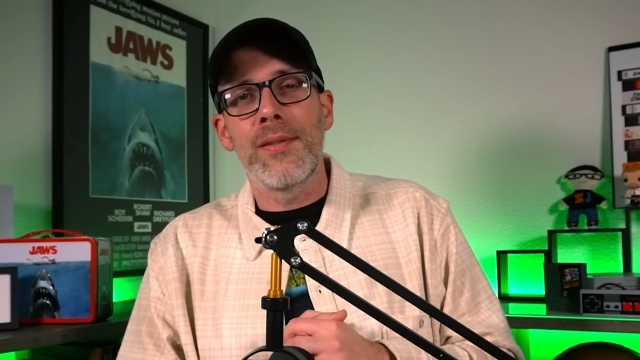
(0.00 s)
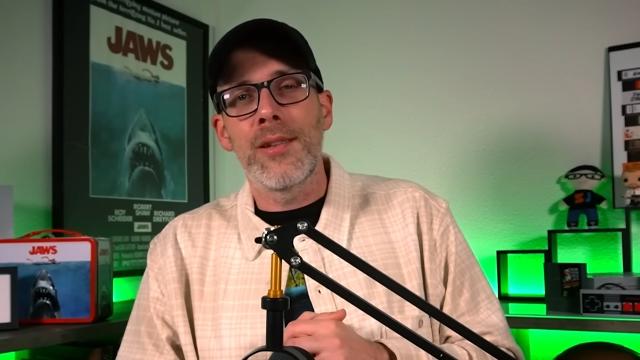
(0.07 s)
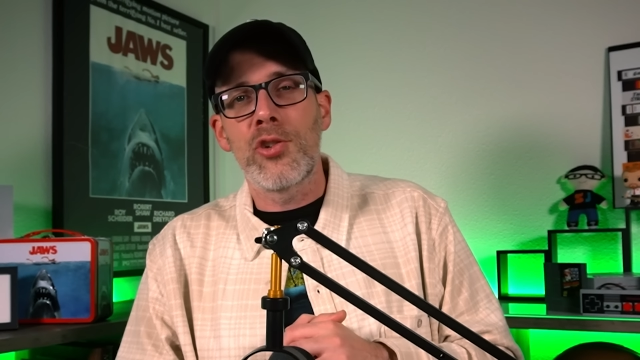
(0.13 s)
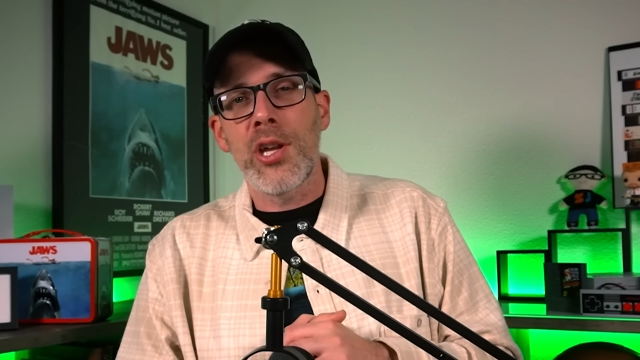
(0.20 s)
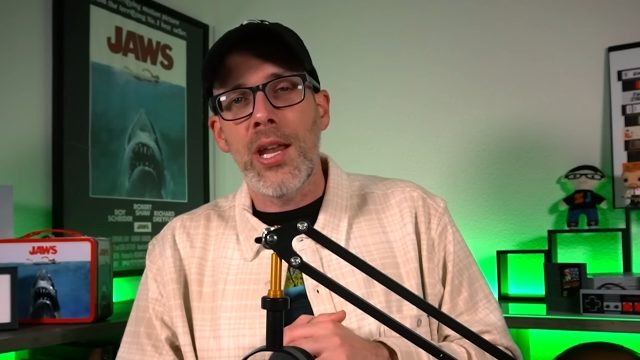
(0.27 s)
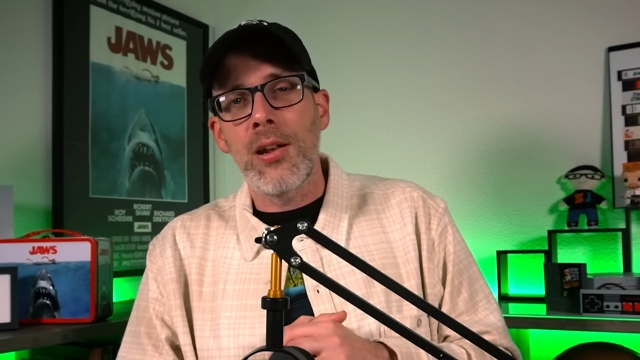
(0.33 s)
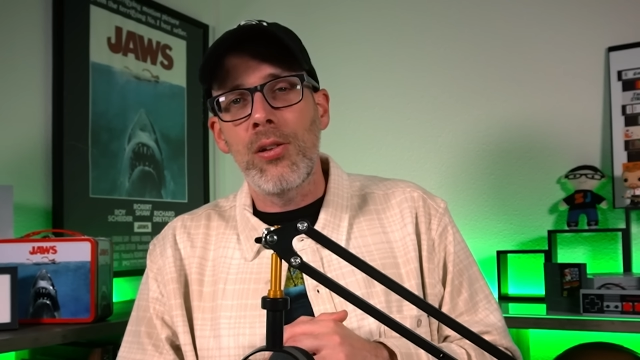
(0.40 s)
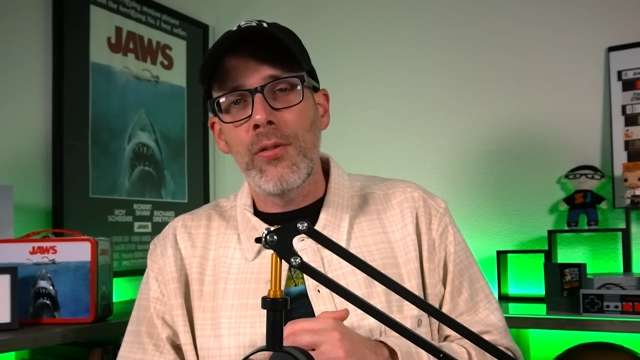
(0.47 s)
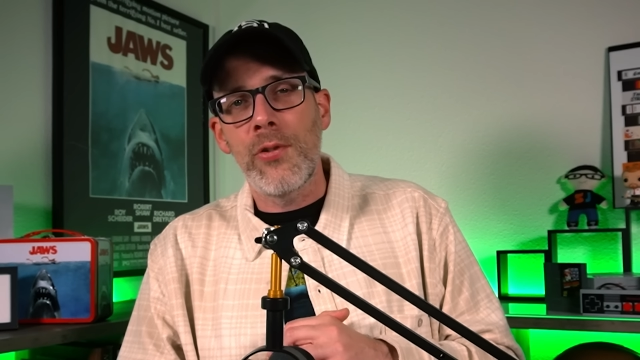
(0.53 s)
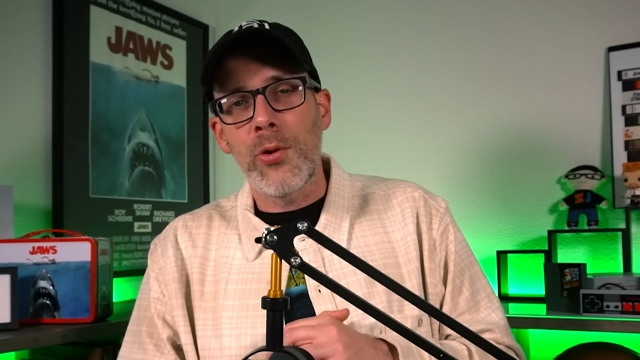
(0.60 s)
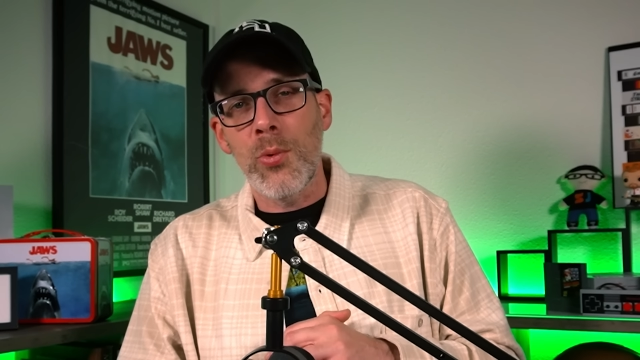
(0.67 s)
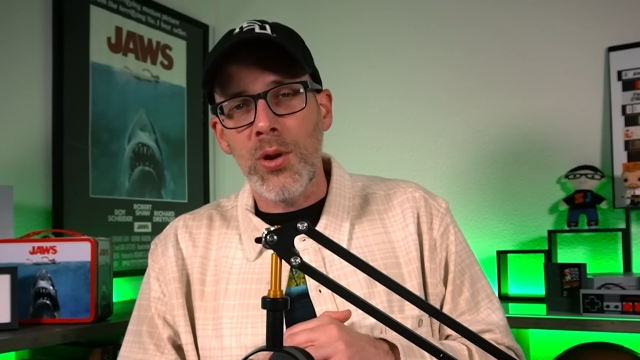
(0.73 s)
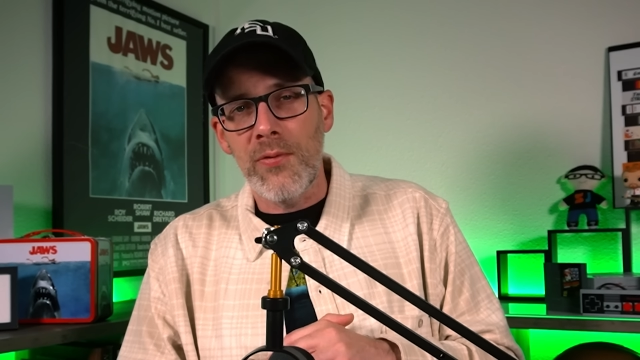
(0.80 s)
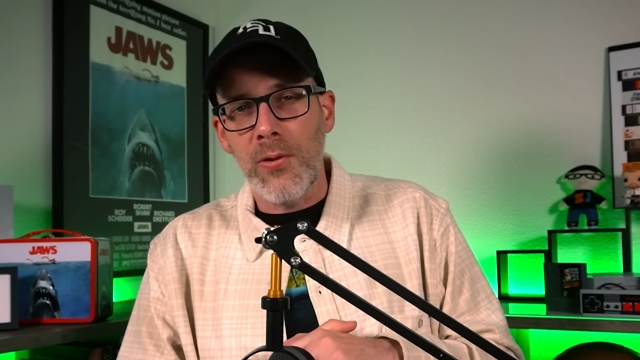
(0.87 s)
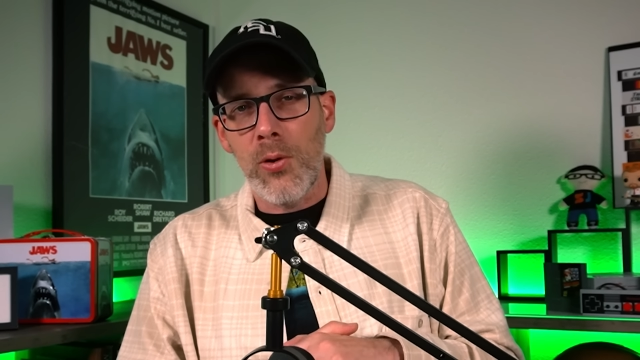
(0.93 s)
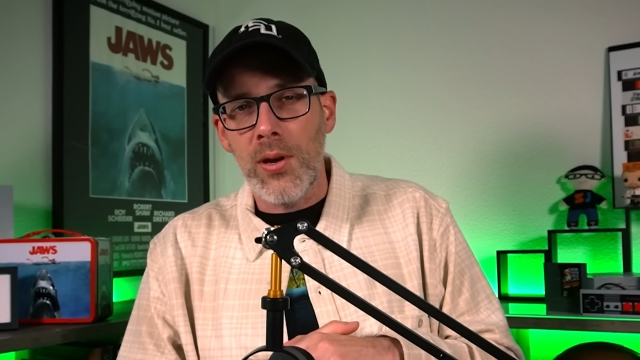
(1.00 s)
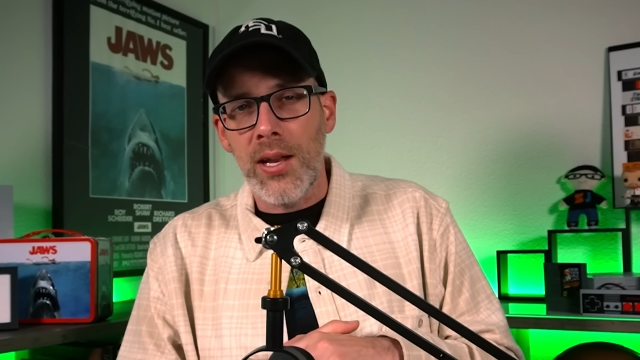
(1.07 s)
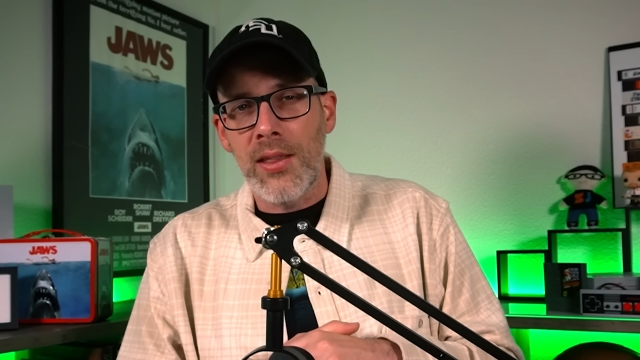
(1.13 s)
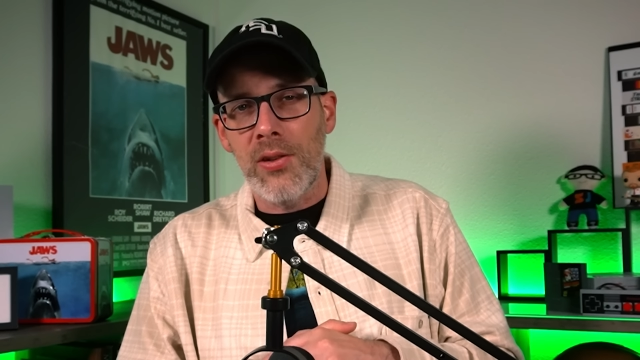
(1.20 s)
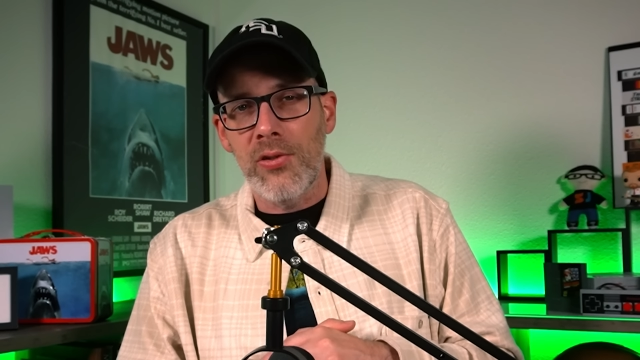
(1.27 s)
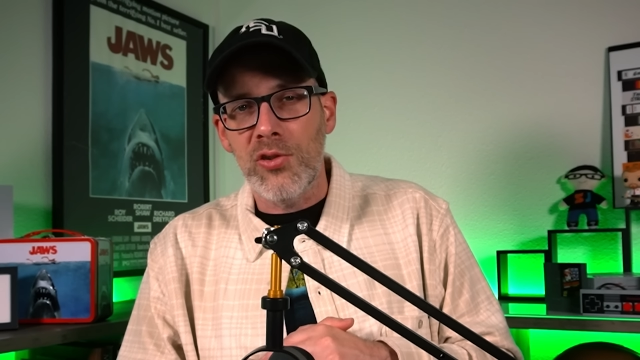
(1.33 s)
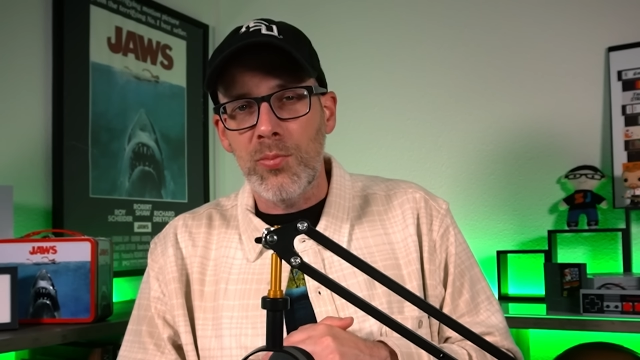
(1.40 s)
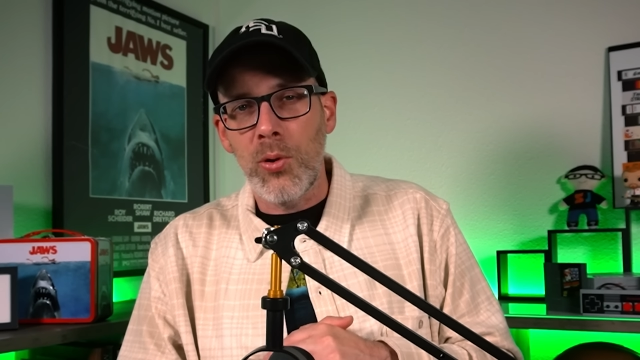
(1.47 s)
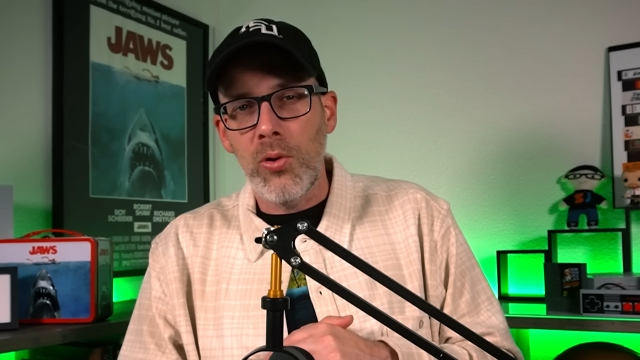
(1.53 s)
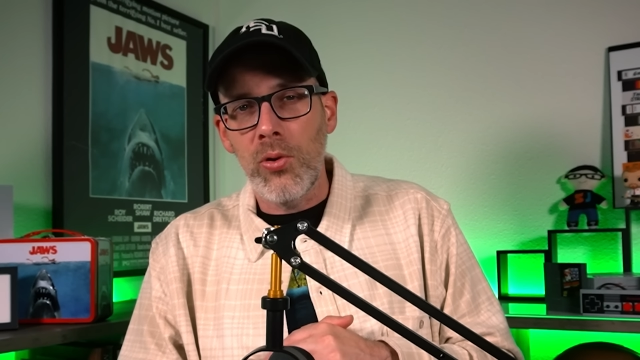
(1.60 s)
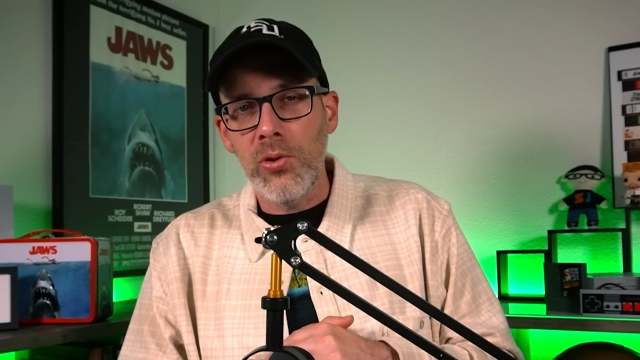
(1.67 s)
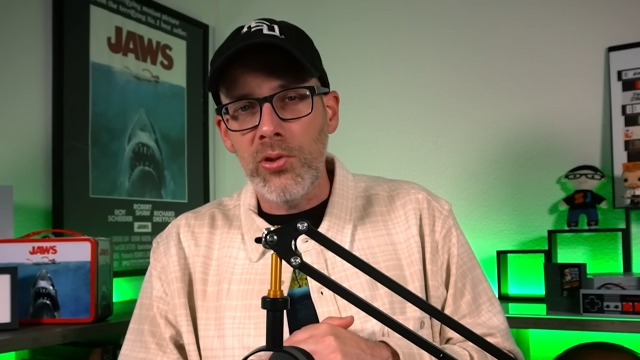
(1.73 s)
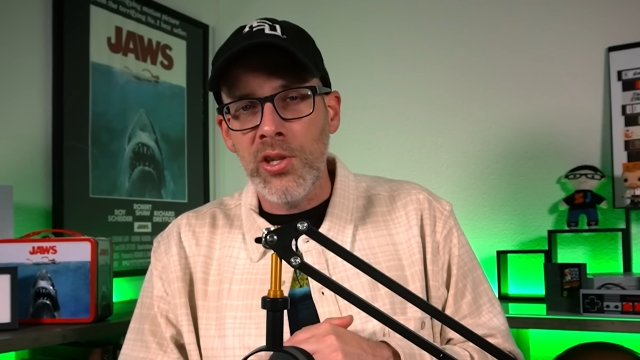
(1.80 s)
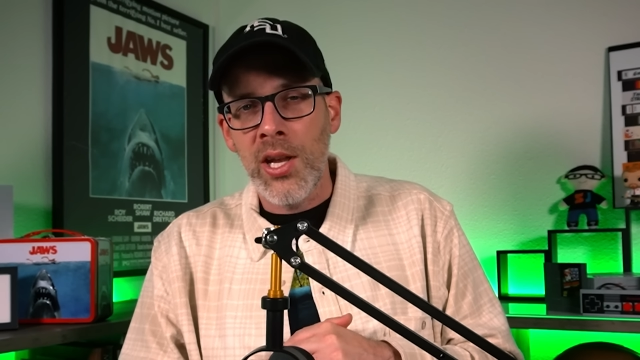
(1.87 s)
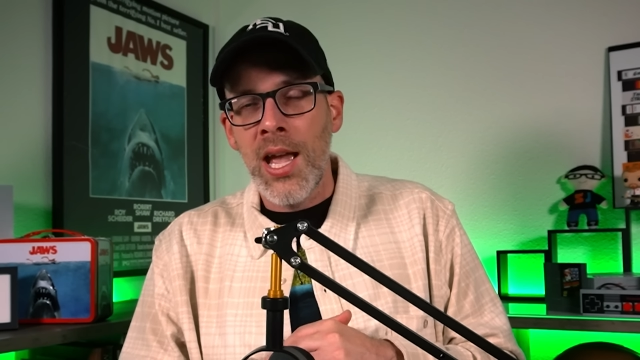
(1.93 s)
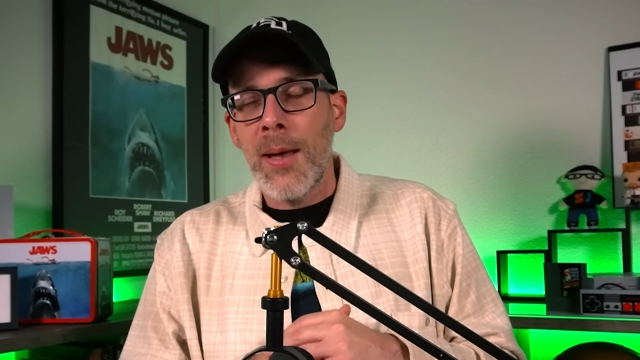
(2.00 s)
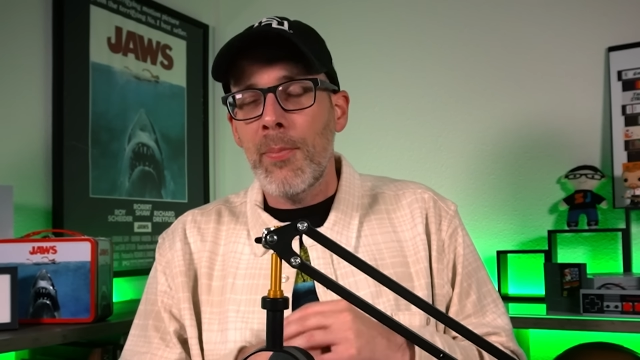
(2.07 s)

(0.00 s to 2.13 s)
the channel if you want to to vote in those polls.